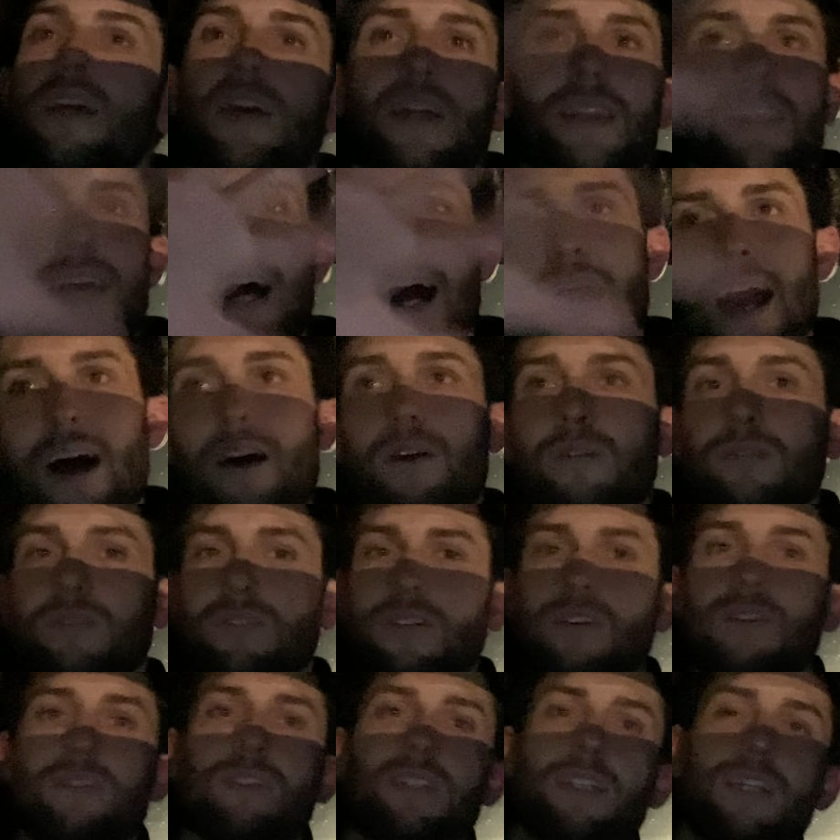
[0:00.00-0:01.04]
the house
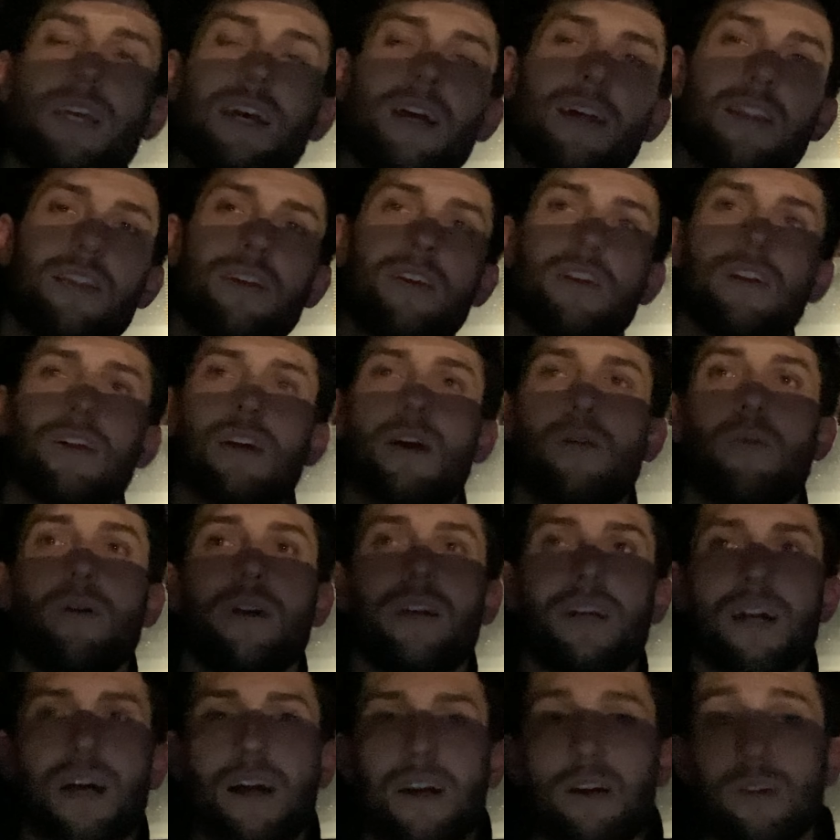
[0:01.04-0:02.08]
all together. I went
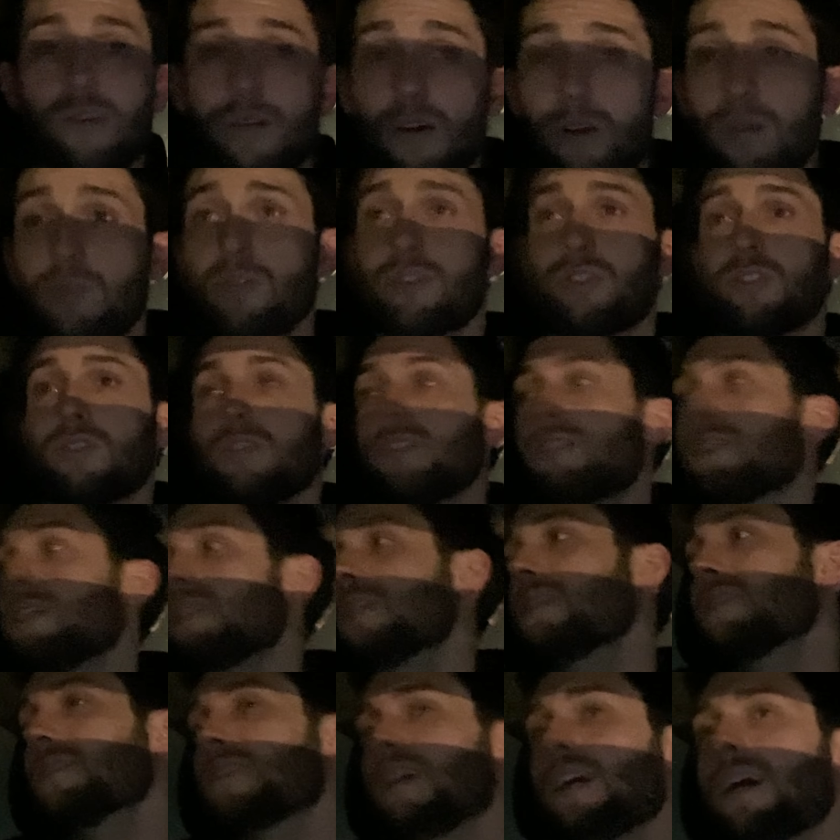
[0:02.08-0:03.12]
and got
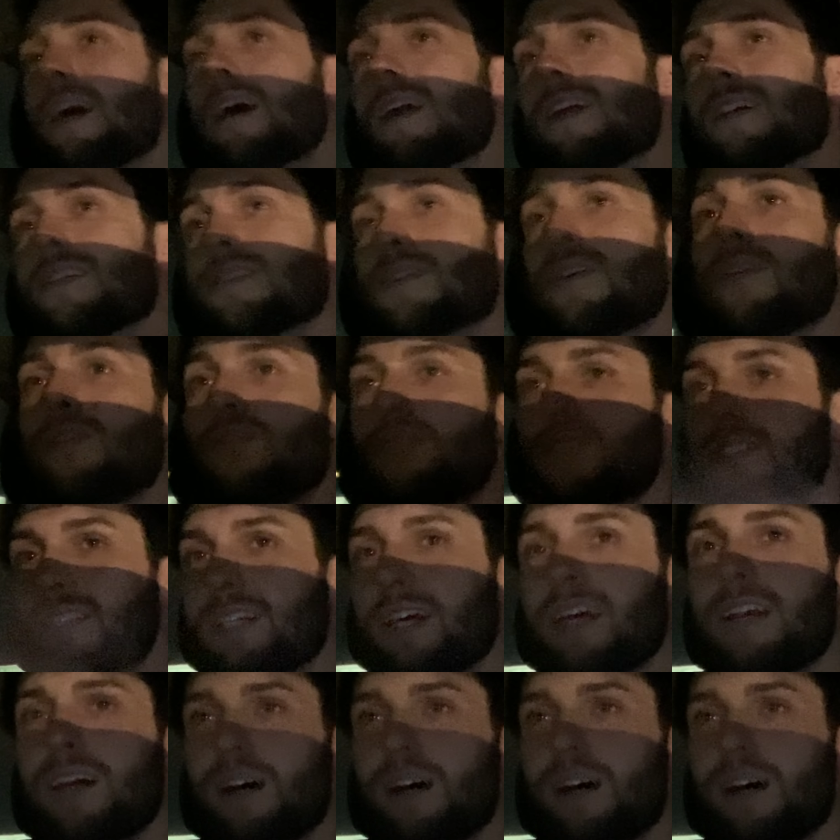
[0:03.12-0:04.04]
groceries. I got us all set